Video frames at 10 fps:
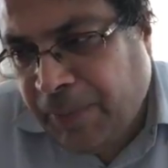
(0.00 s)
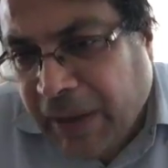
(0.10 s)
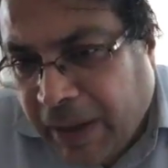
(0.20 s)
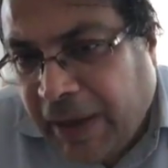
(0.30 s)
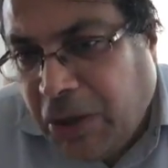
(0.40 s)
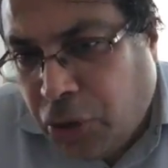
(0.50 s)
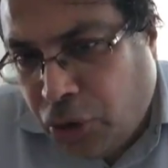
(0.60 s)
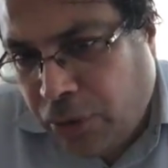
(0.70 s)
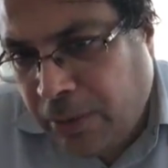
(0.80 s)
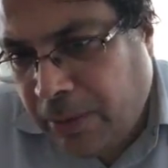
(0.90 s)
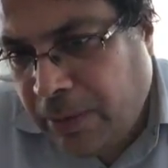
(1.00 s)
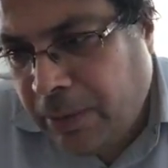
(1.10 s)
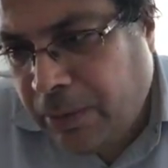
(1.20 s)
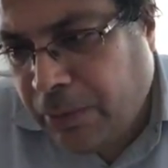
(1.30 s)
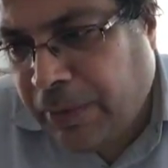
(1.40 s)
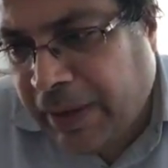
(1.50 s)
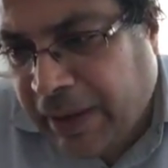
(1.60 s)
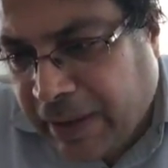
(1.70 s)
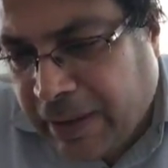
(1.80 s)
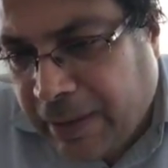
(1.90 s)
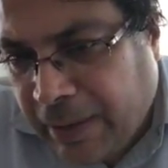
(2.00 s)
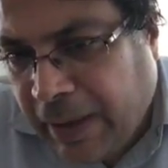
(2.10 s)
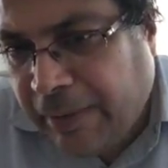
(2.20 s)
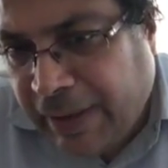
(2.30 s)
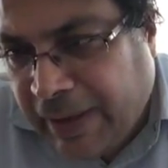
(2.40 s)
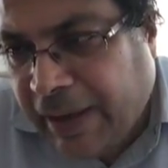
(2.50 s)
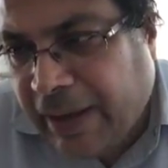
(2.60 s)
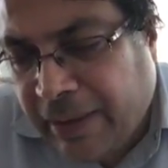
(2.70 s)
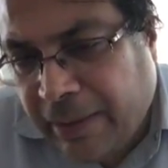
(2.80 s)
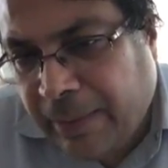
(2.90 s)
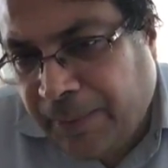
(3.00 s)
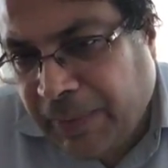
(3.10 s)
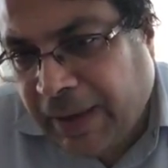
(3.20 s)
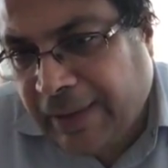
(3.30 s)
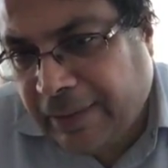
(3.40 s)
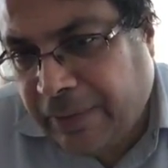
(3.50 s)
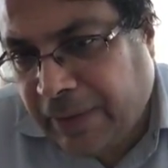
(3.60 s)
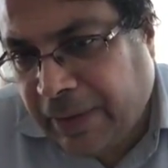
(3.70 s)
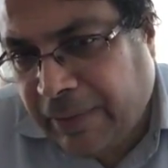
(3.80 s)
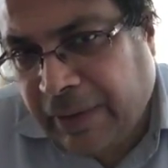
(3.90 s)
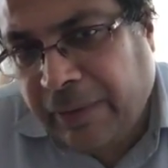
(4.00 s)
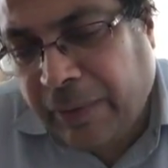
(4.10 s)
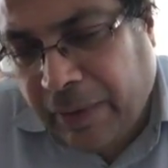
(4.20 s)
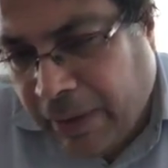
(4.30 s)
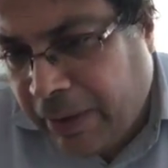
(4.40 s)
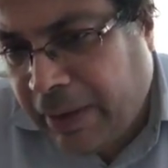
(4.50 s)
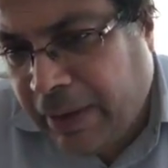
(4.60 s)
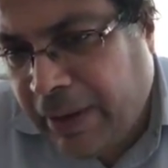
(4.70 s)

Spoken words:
courage to forget everything and ask forgiveness. If you hurt